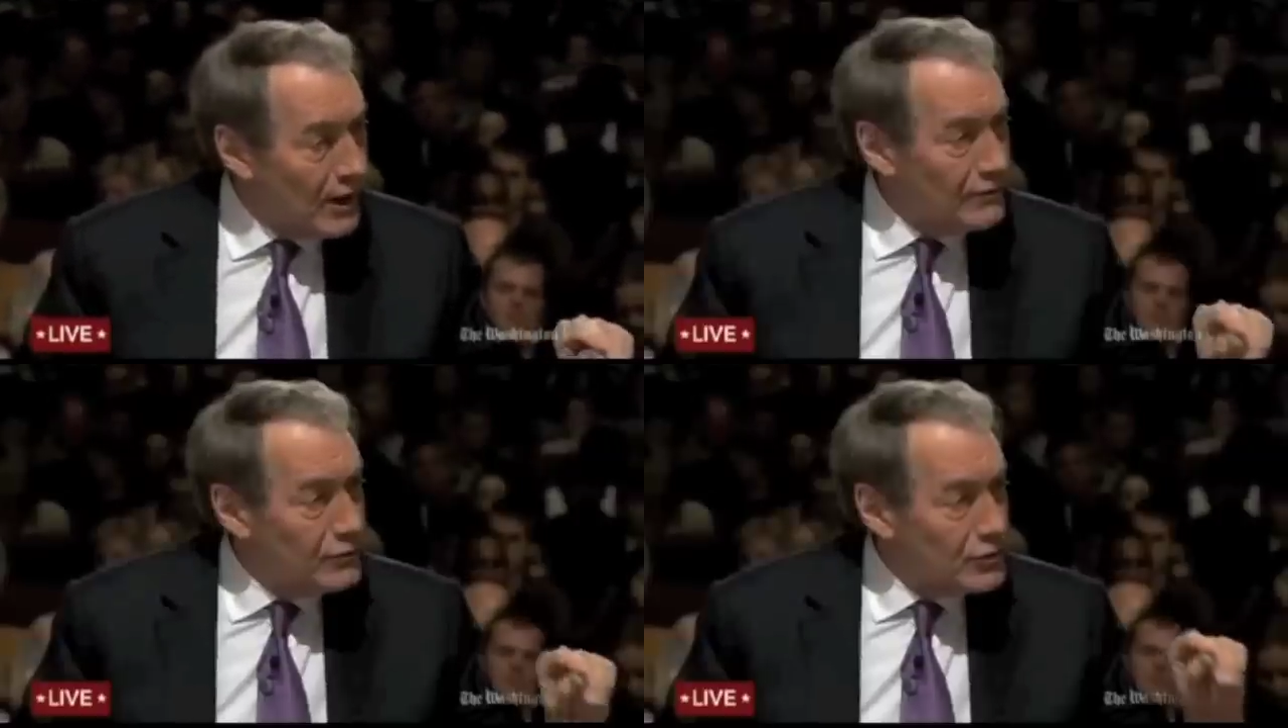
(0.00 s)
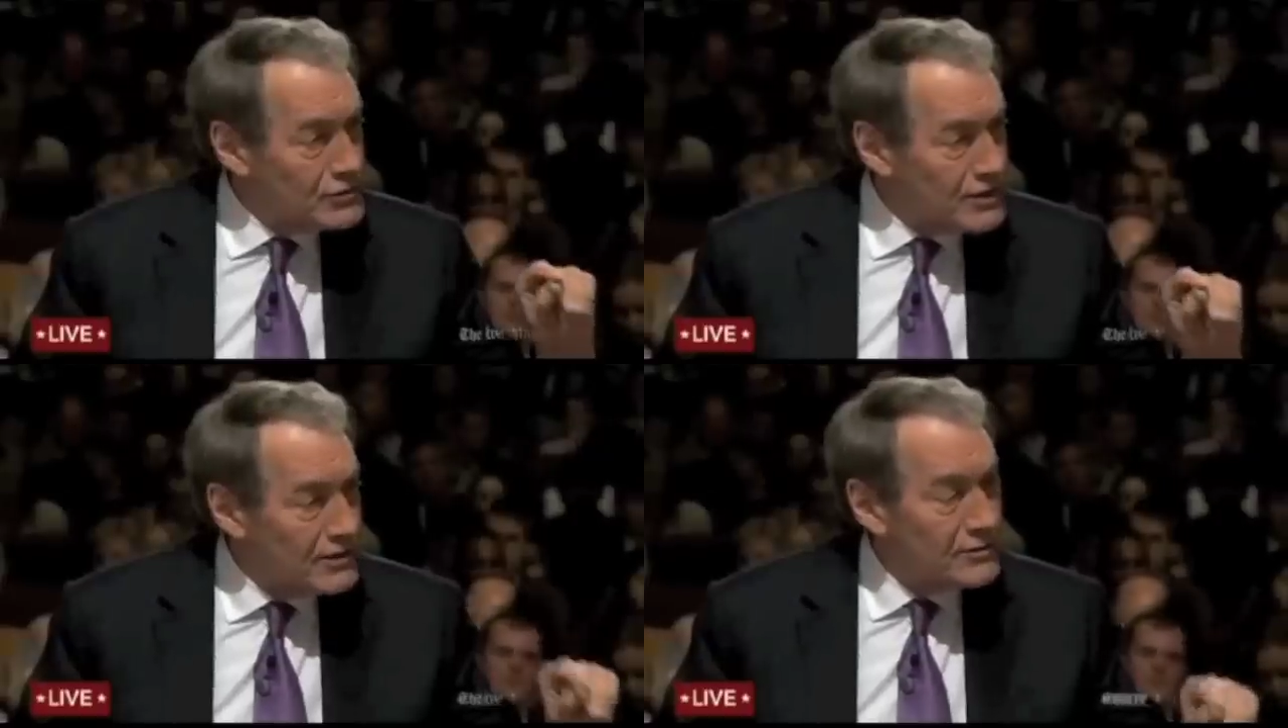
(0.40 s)
and your
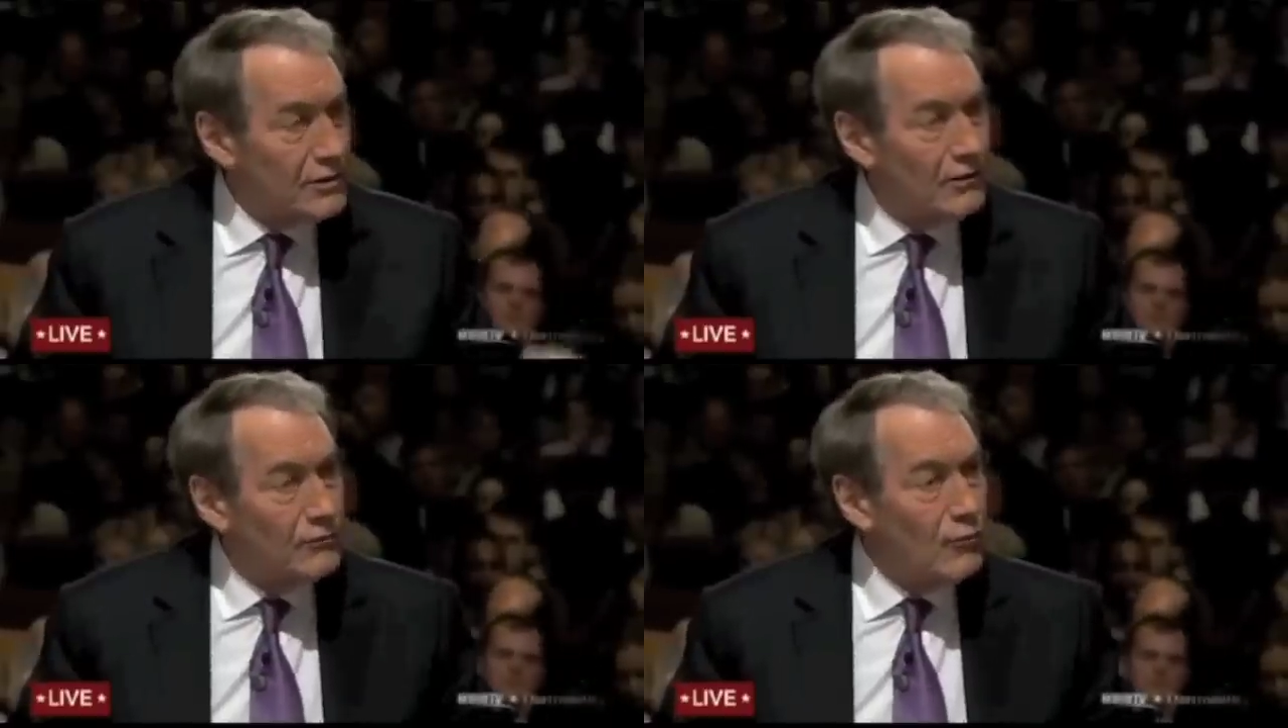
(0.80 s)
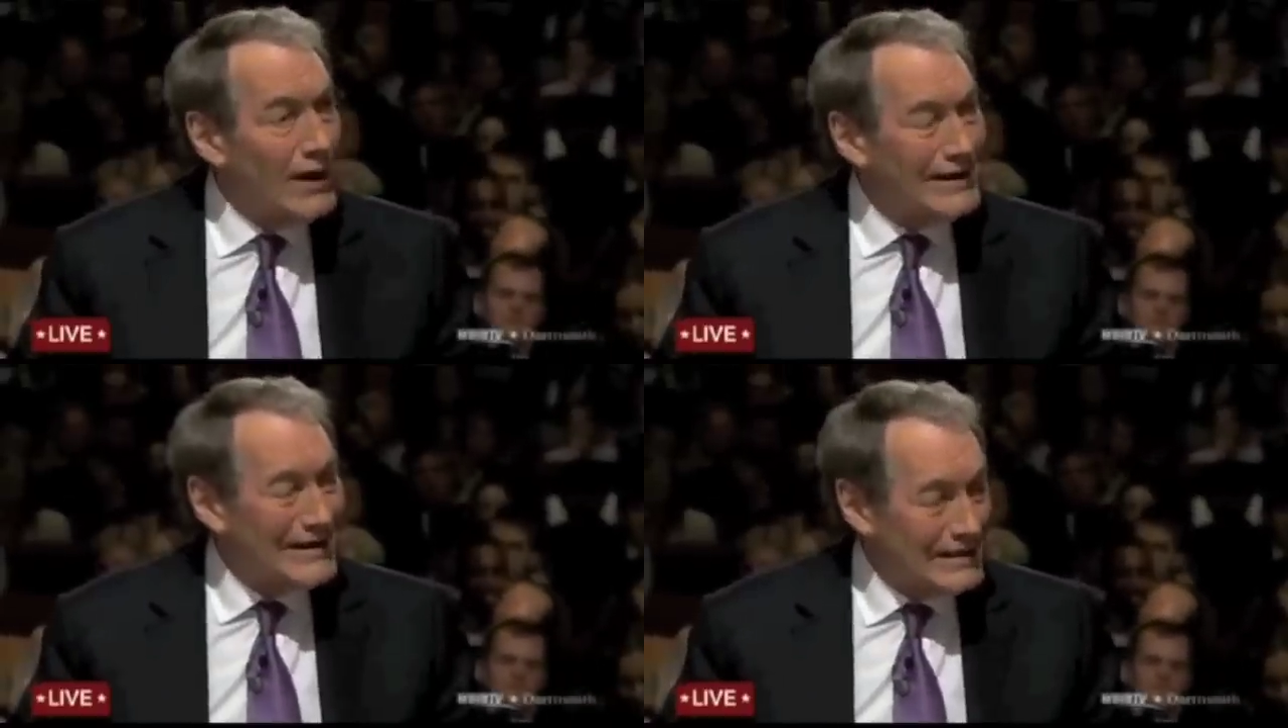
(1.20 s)
sense of
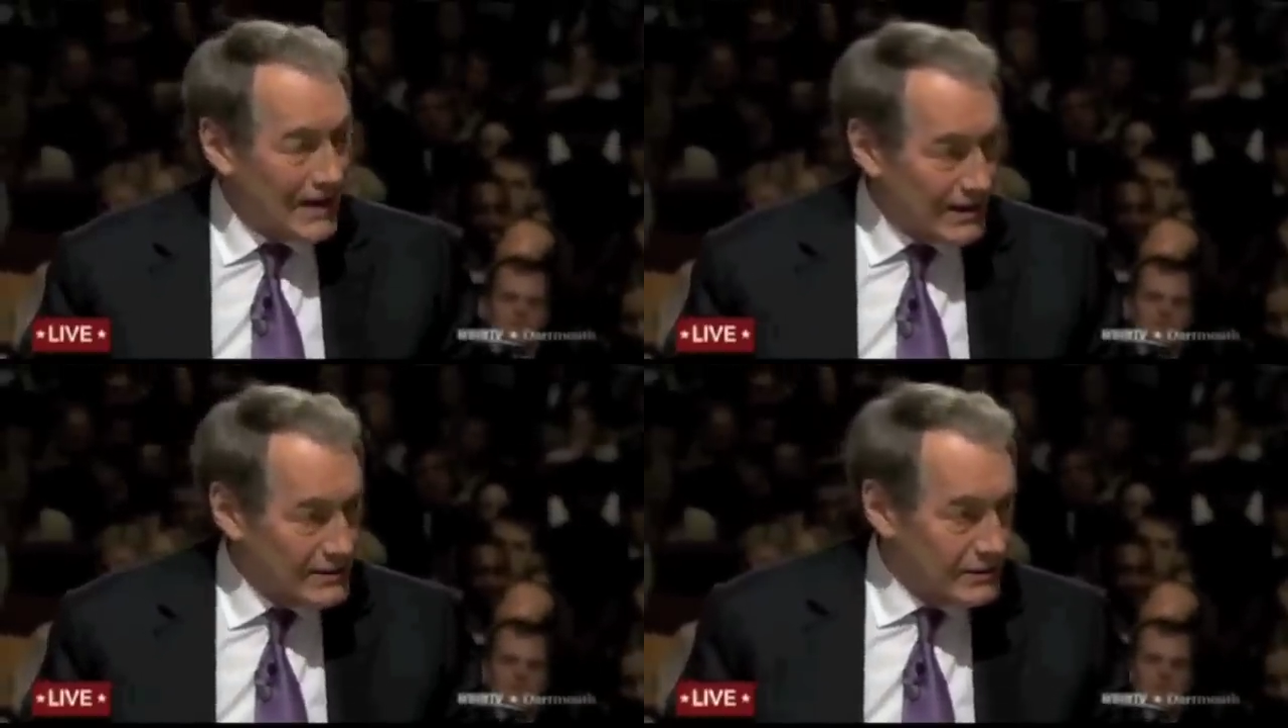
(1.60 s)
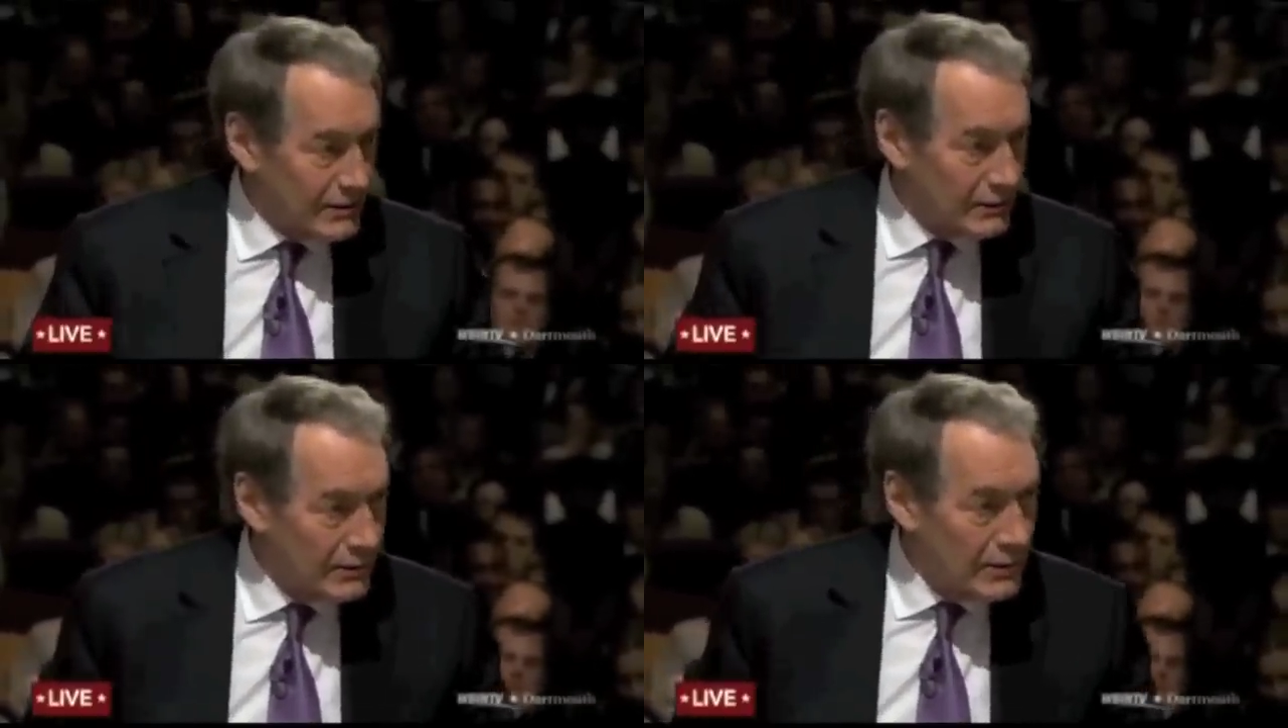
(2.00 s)

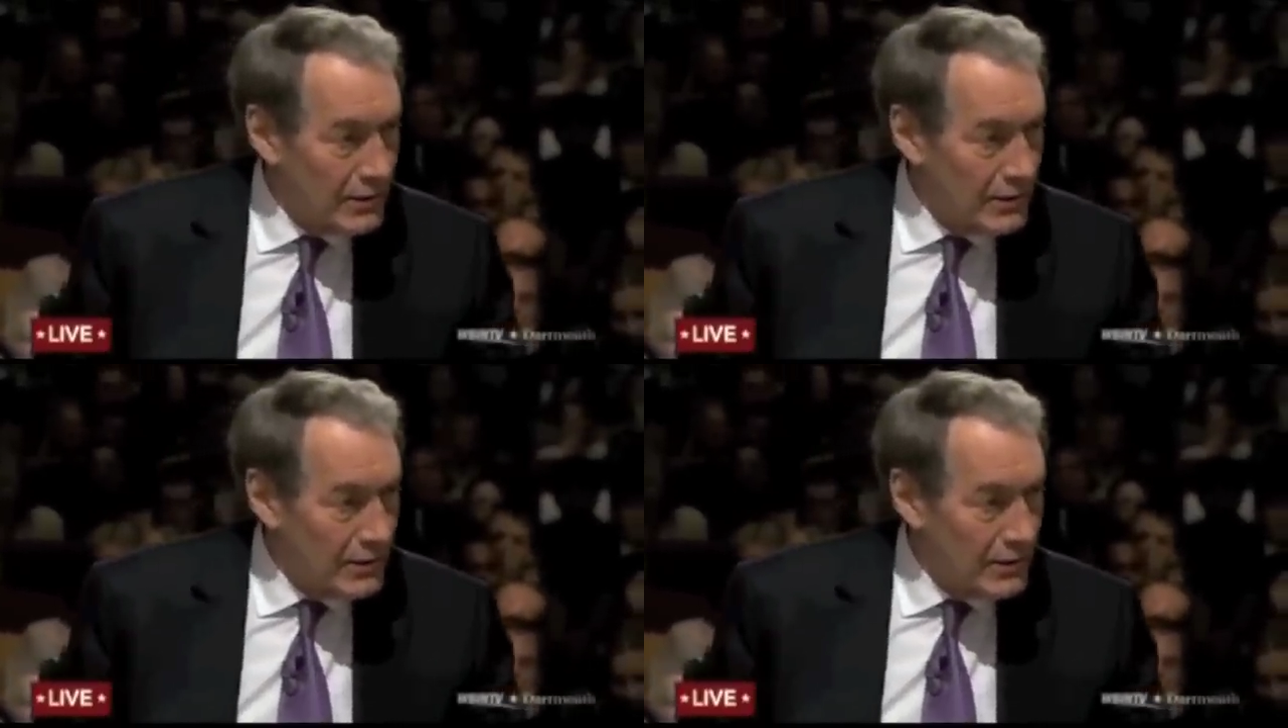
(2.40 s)
recognizing